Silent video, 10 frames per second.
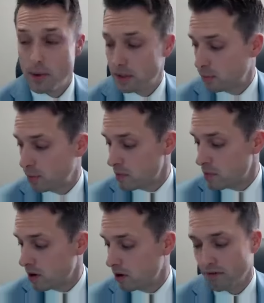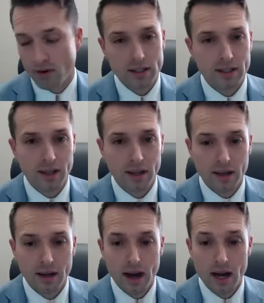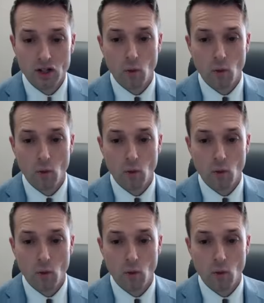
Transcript: went to Brigham Young University. And so